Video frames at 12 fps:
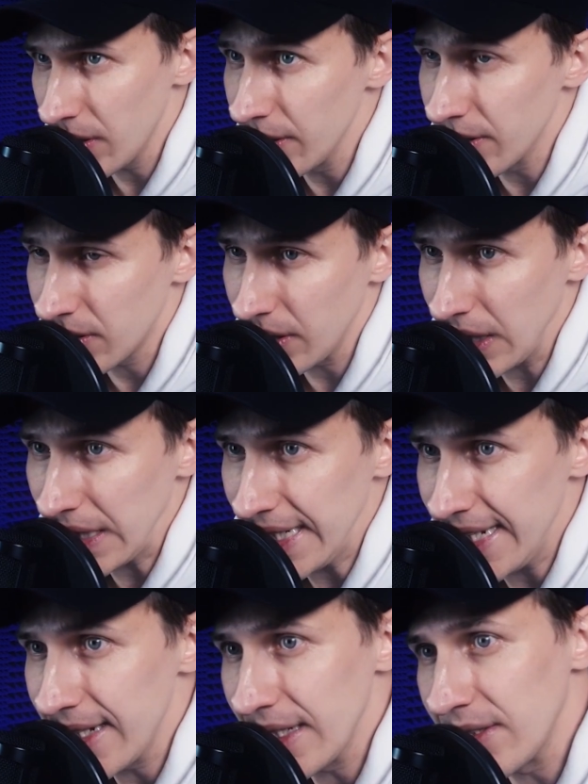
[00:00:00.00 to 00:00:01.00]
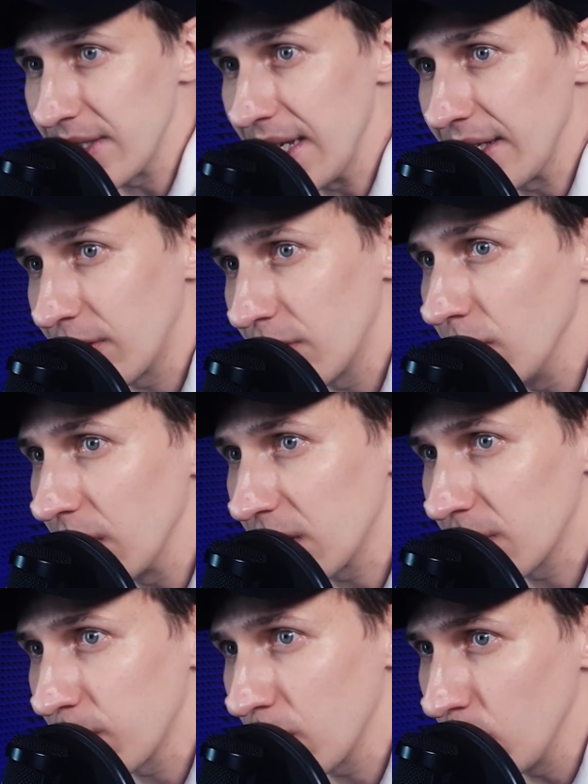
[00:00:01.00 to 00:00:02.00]
This thing is yet to
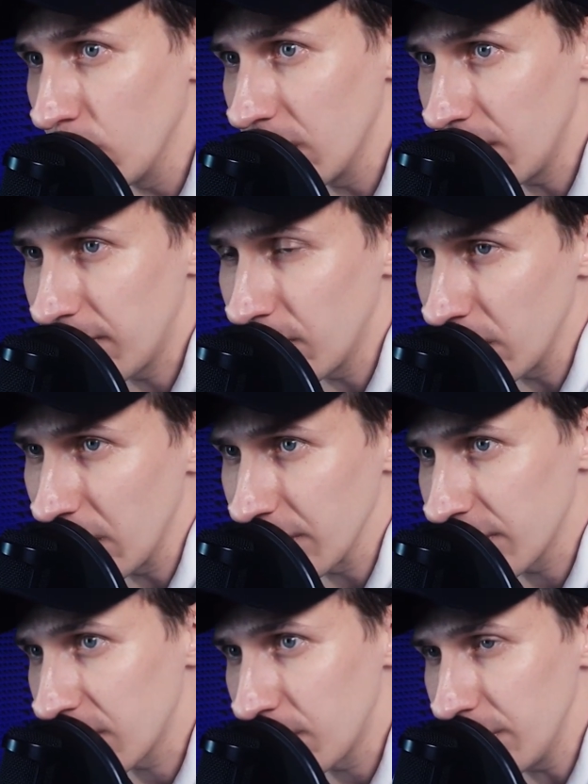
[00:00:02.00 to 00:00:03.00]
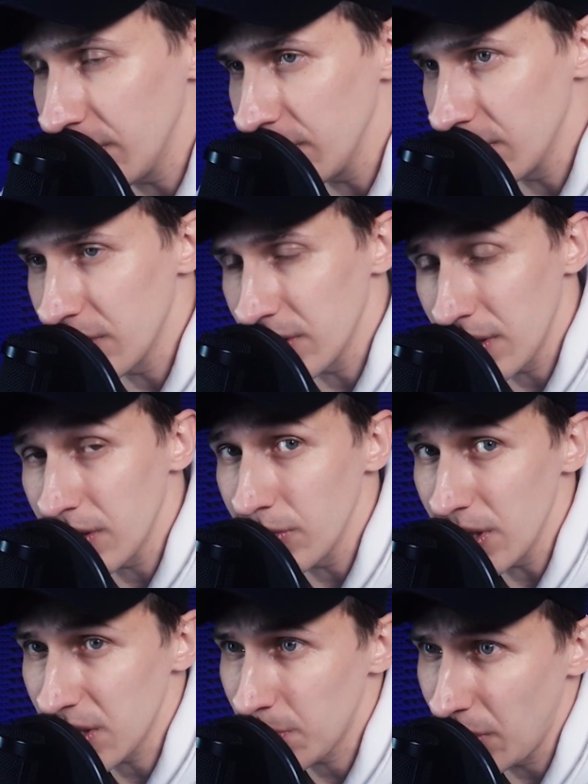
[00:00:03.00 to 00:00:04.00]
explore for us producers and to
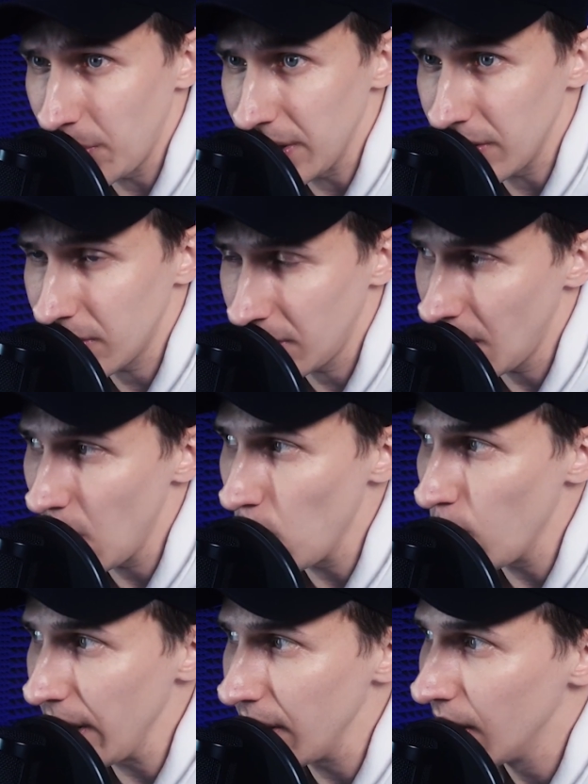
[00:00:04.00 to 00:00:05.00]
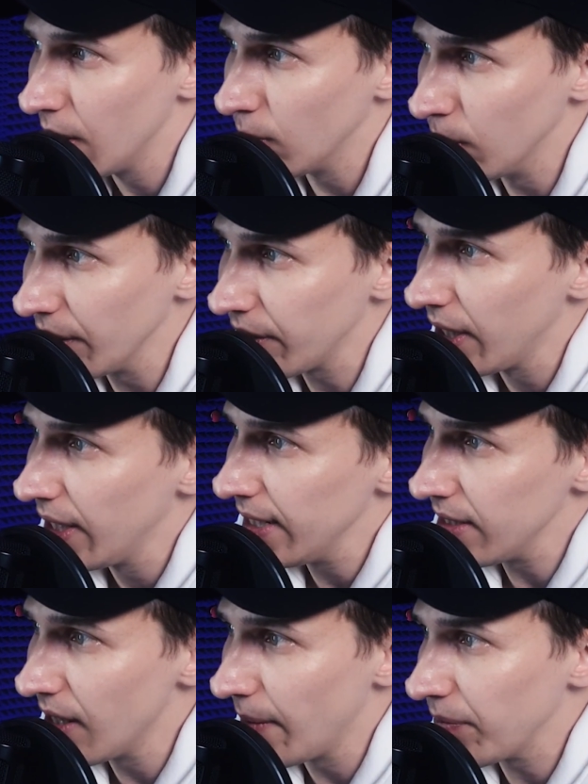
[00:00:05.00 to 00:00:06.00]
experiment away with.
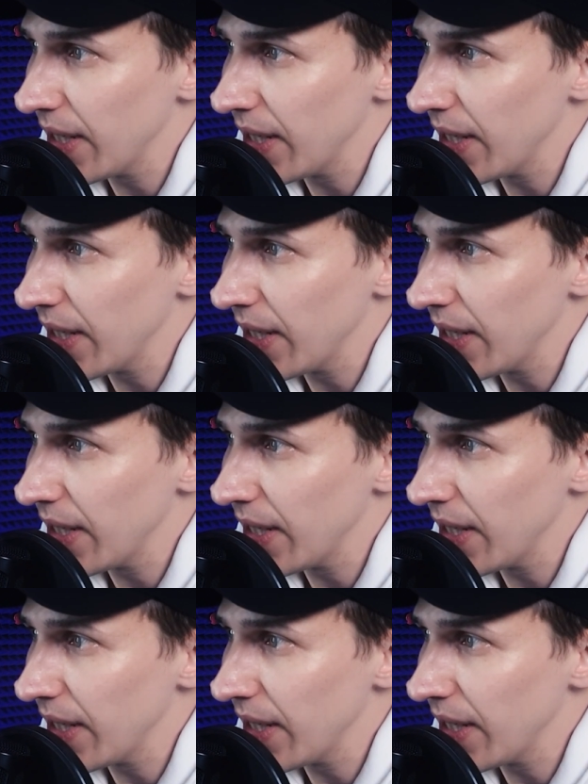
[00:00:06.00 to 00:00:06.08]
Yeah,